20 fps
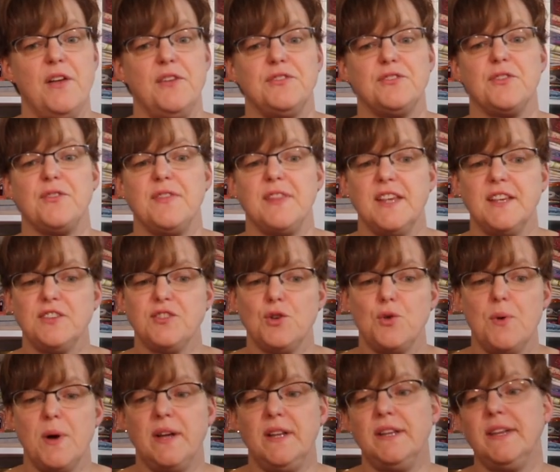So this
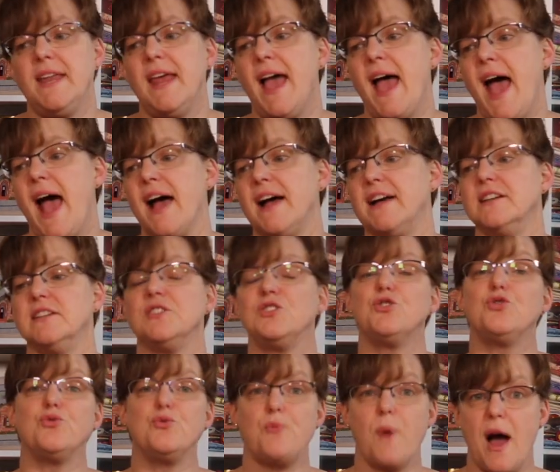quilt has
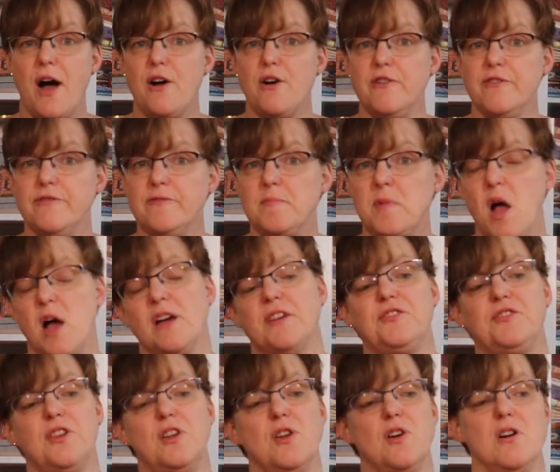12
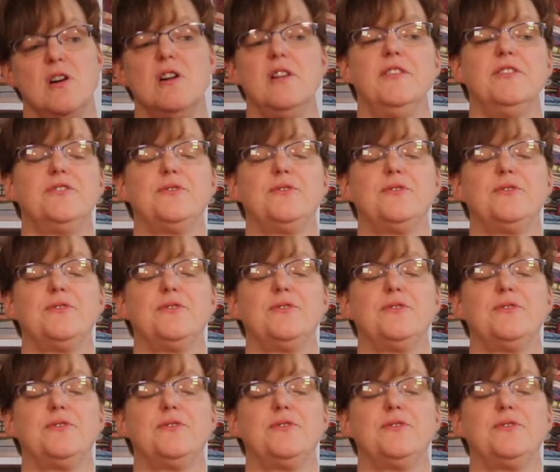blocks in all.